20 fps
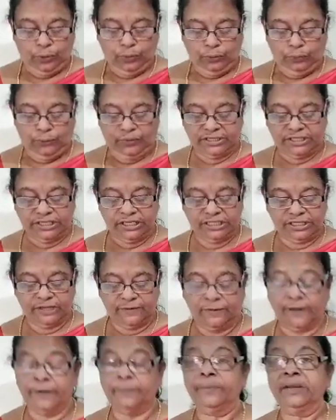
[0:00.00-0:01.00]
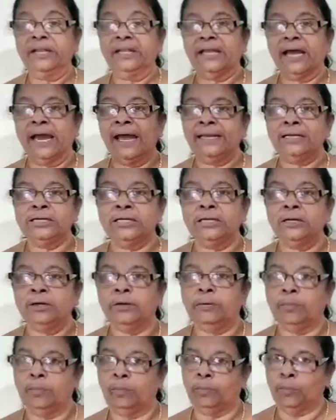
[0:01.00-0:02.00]
which is the verb in that?
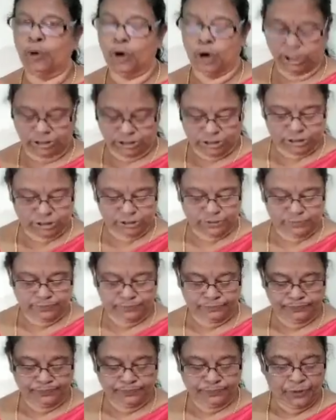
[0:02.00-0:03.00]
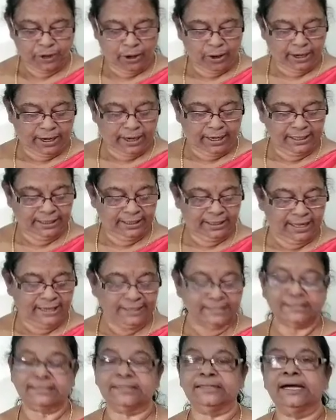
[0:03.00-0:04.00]
Bought. Okay,
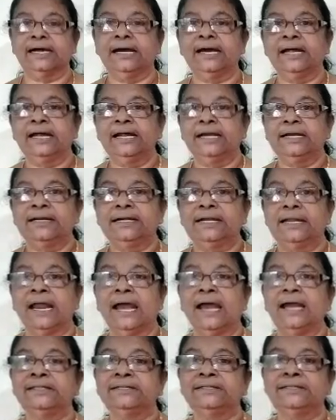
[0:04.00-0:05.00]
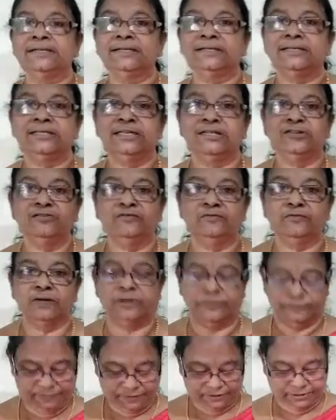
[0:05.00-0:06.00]
that is the transitive
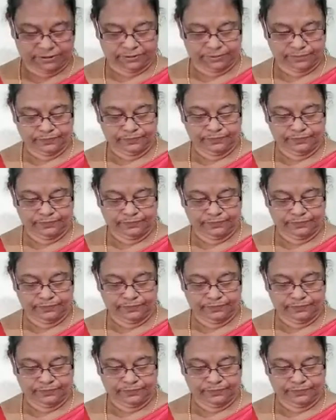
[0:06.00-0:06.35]
verbs.